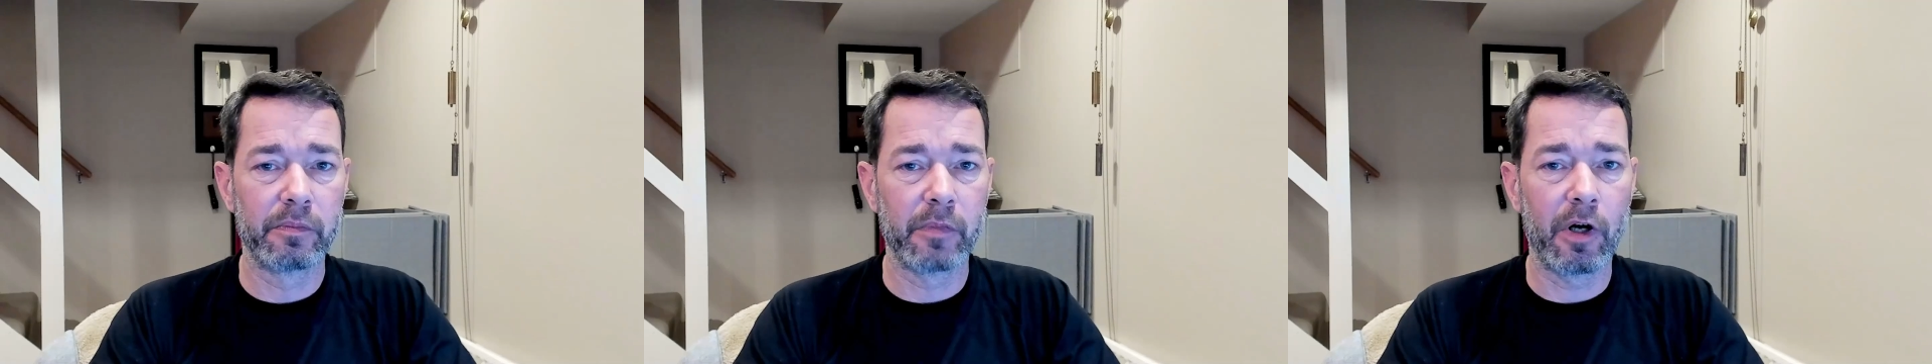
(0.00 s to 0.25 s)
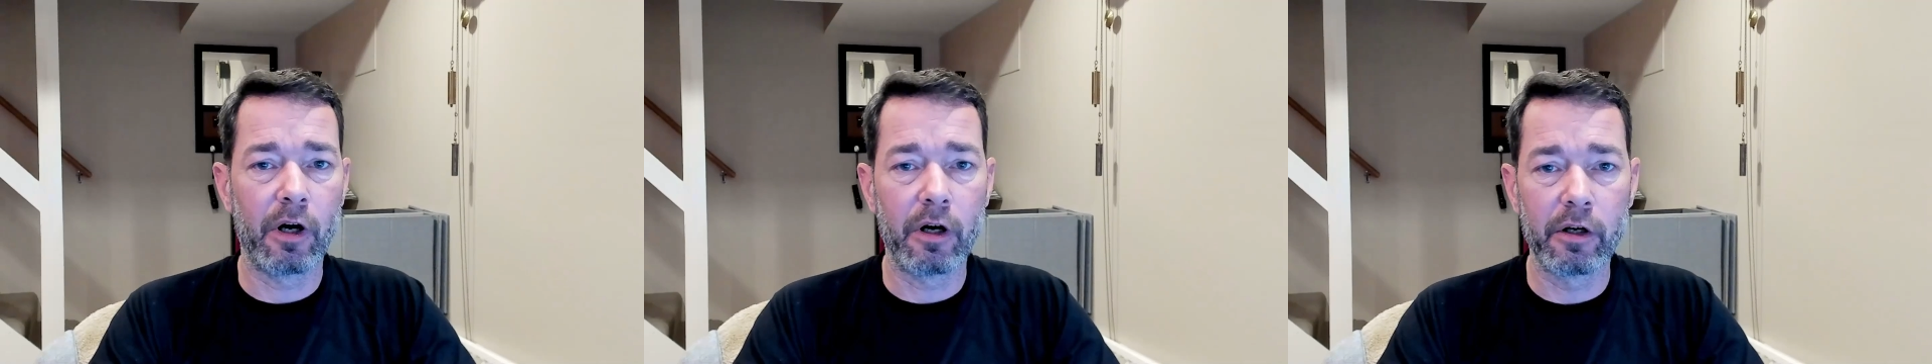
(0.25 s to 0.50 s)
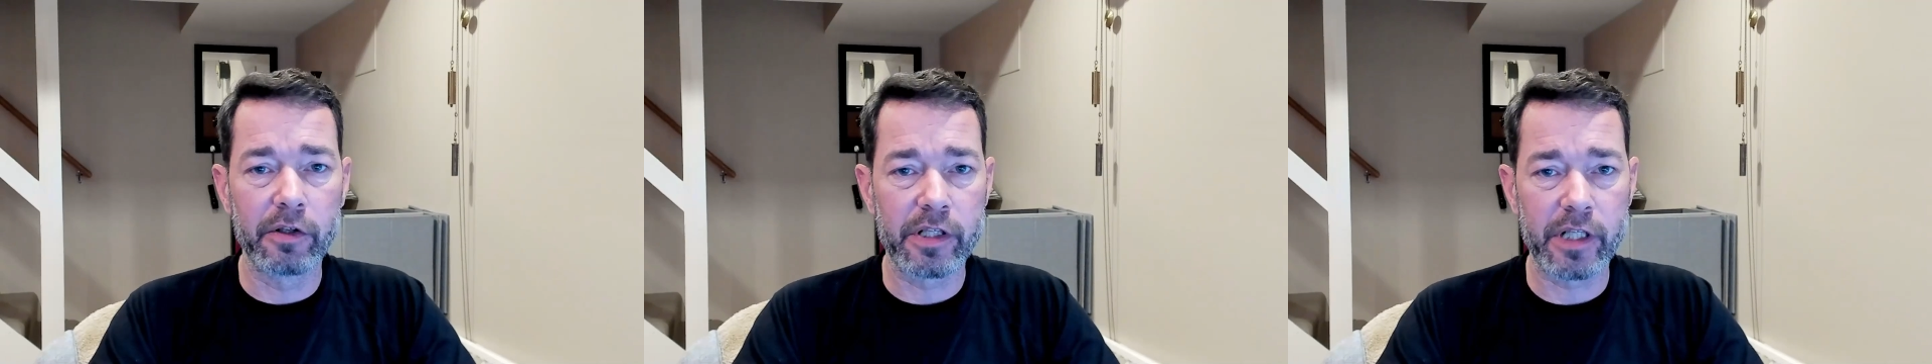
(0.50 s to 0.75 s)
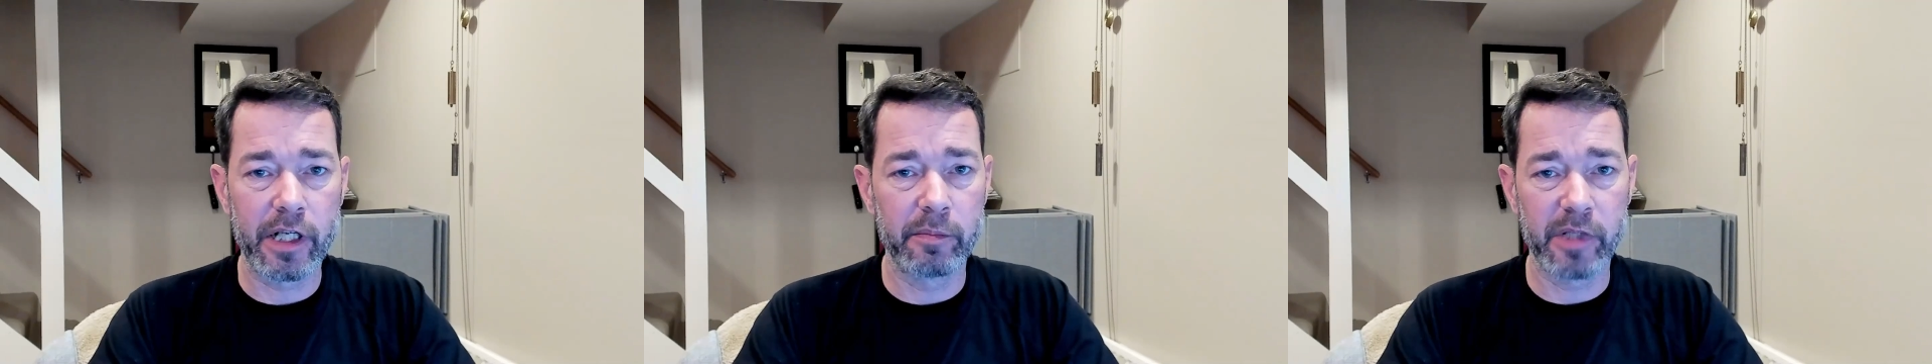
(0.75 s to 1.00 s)
all in the
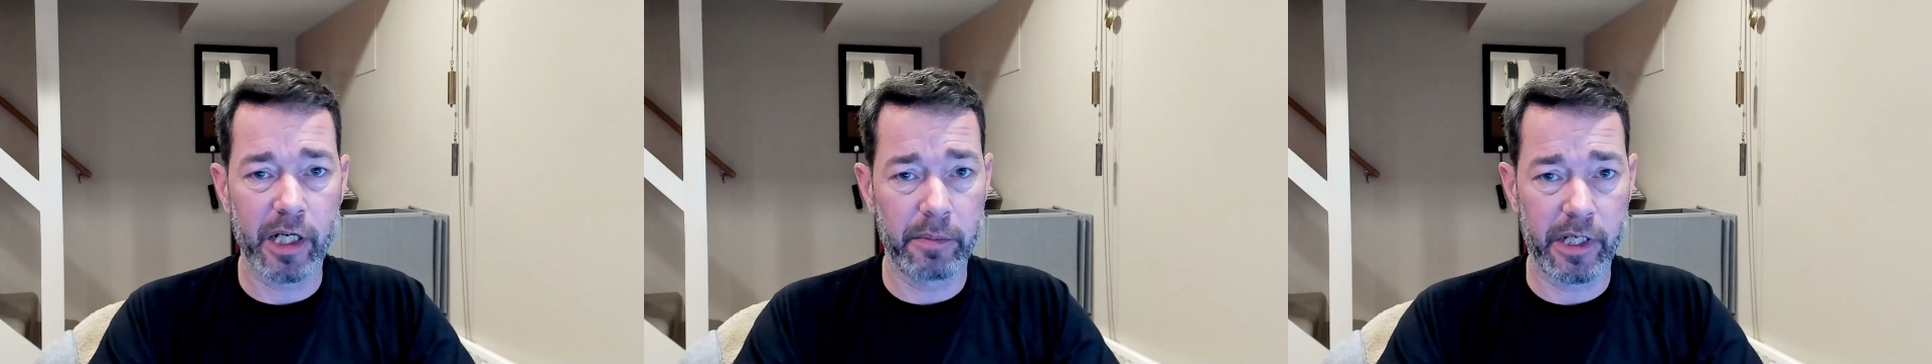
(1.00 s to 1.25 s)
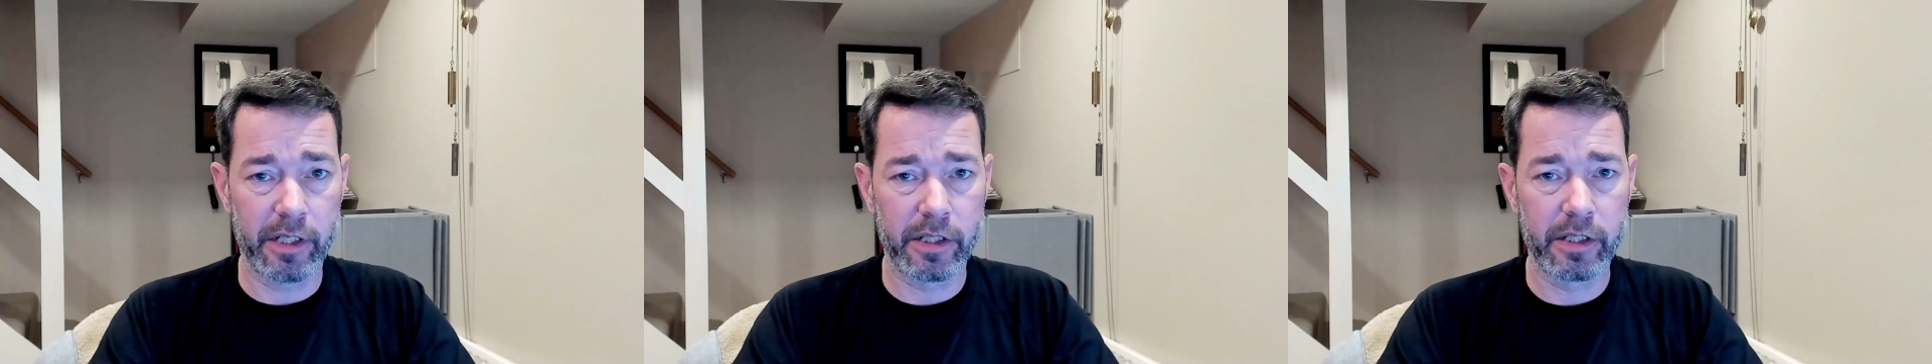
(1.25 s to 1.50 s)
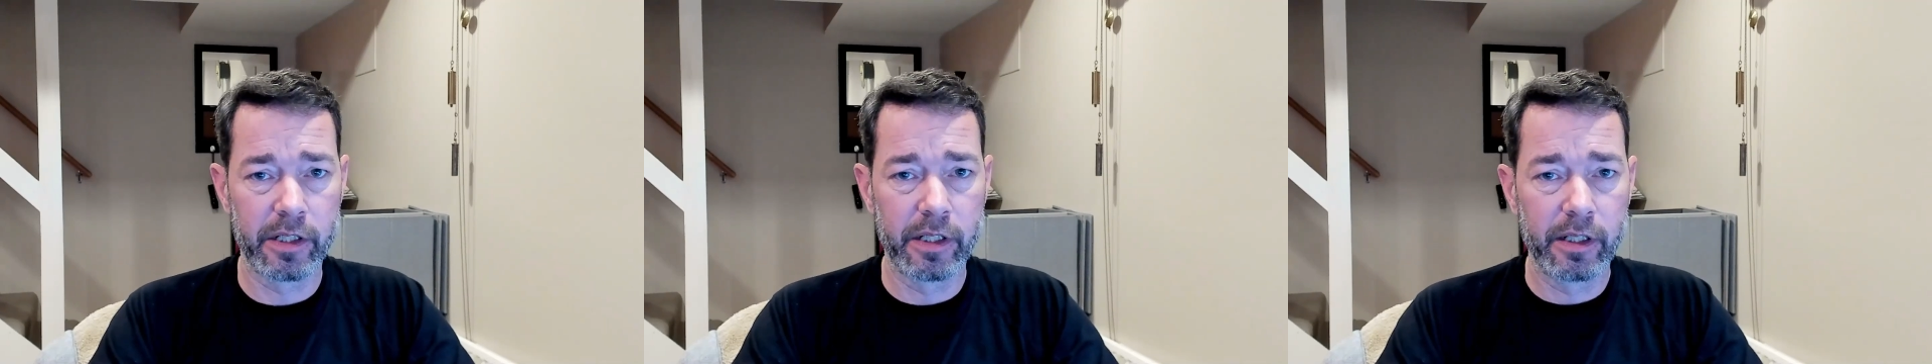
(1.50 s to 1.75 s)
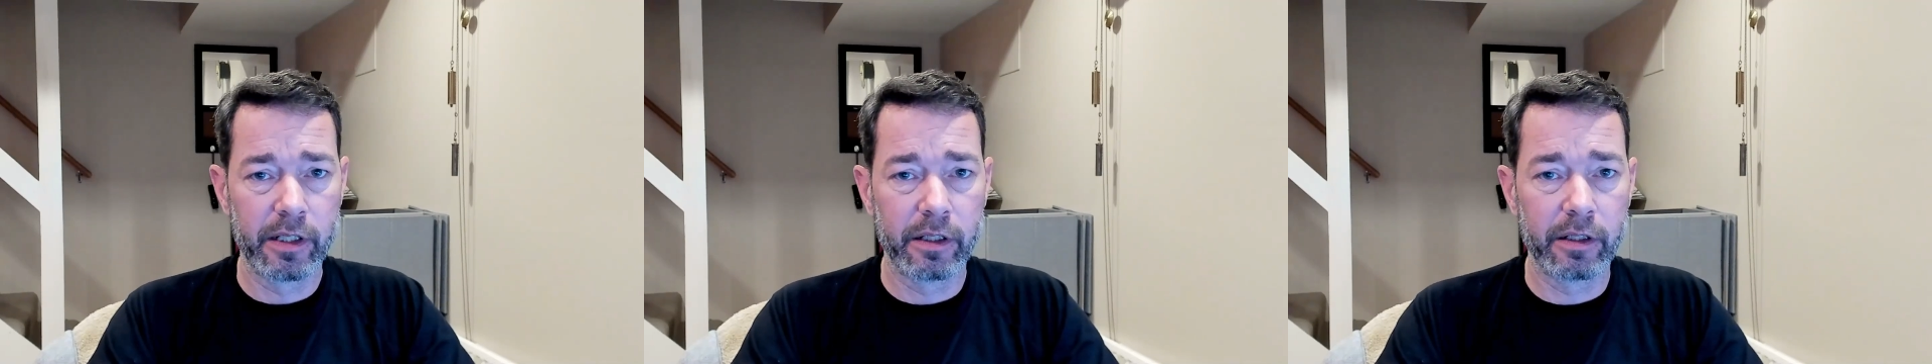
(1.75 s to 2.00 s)
same database
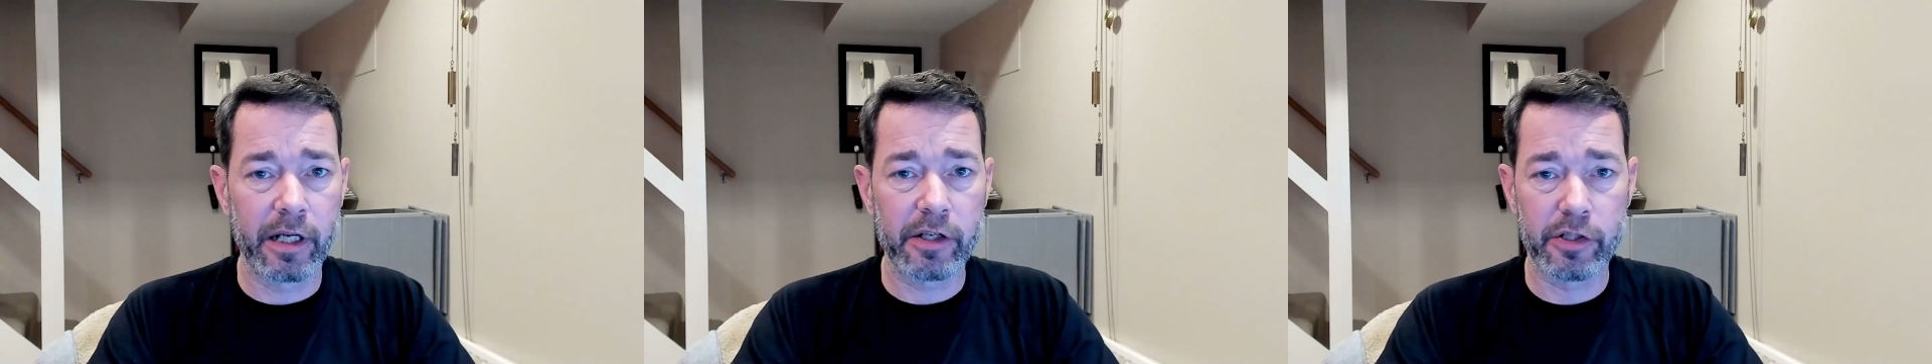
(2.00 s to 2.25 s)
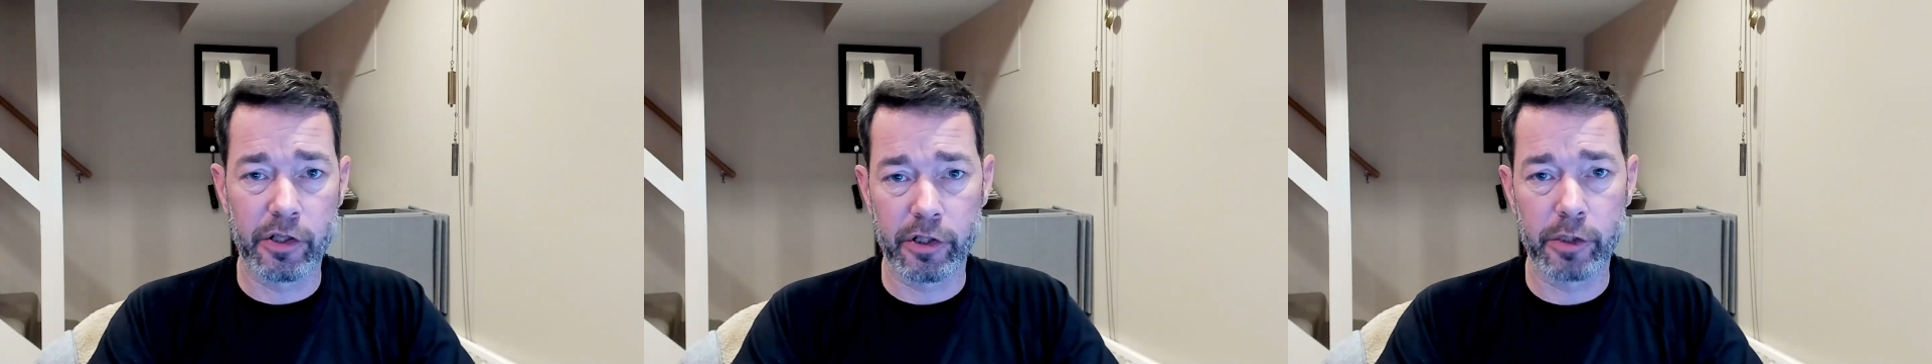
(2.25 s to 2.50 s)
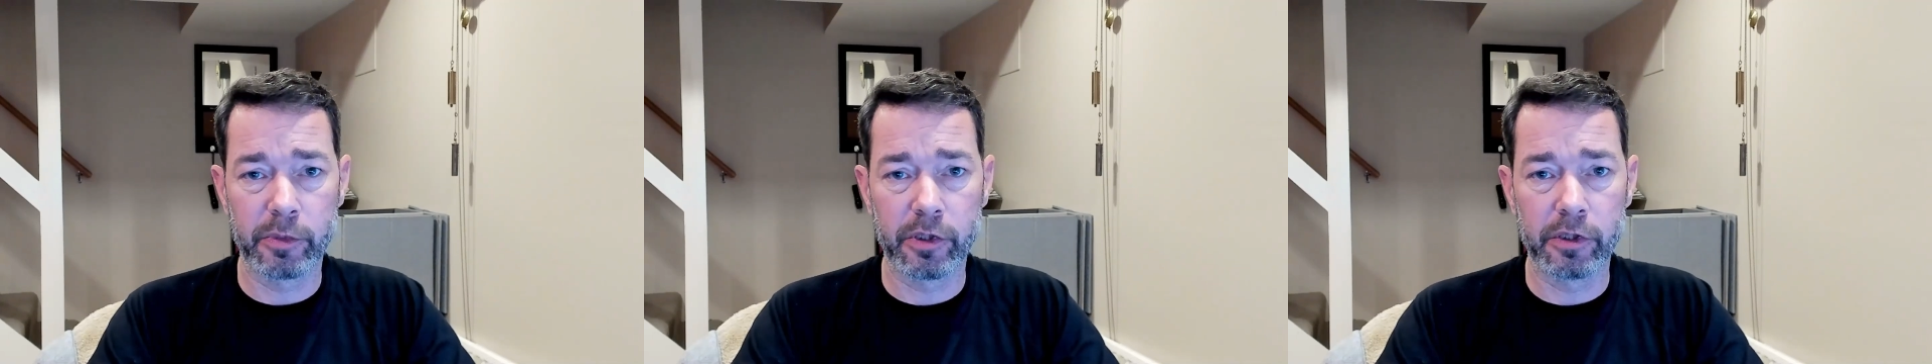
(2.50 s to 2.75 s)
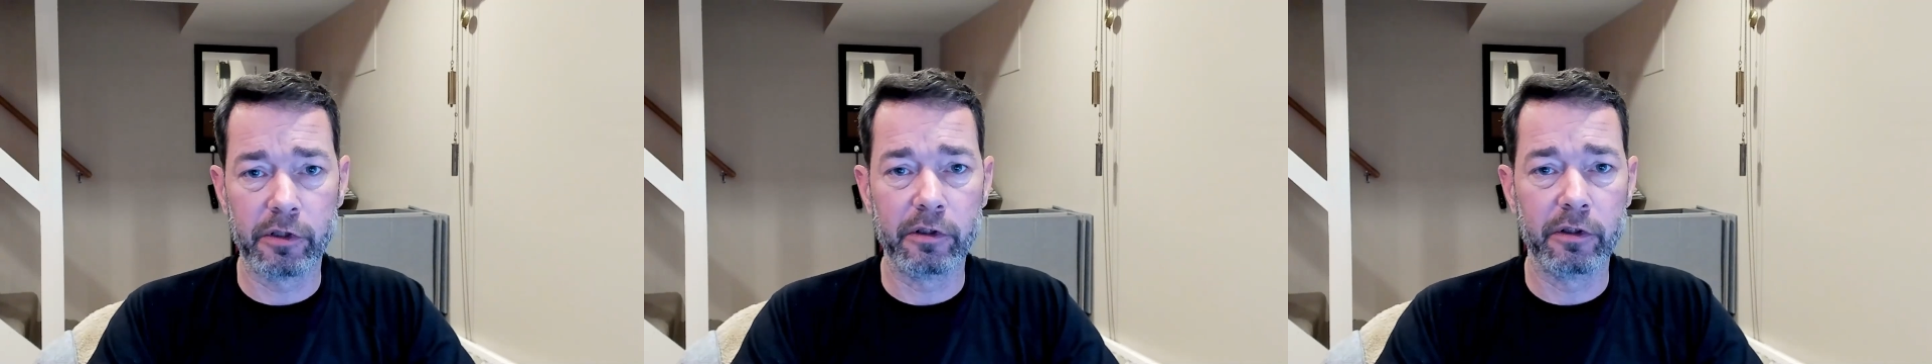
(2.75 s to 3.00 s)
that's
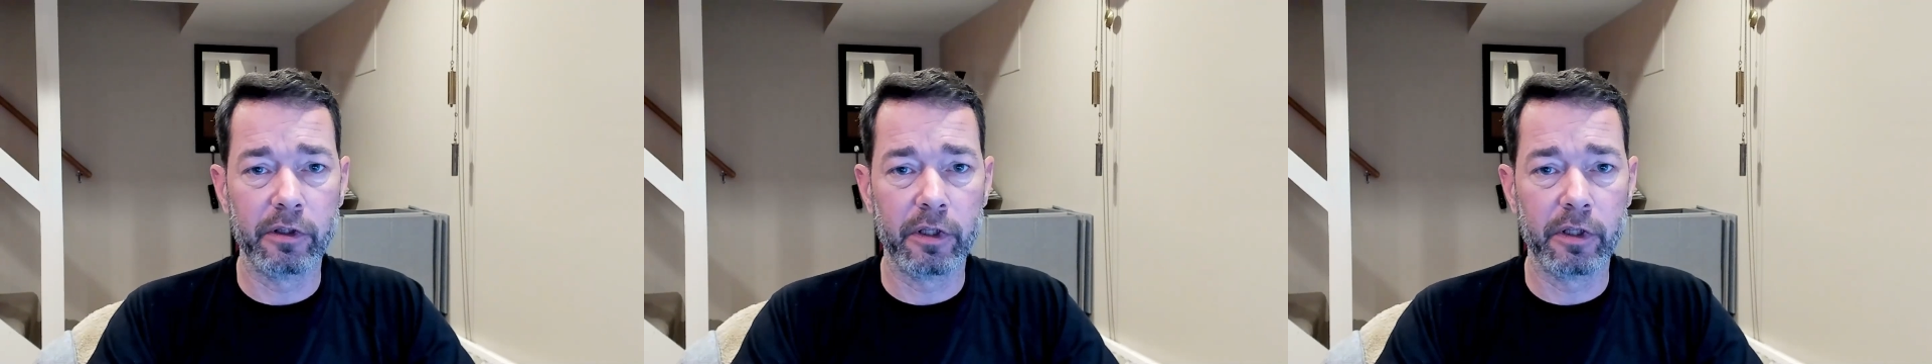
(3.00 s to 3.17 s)
searchable?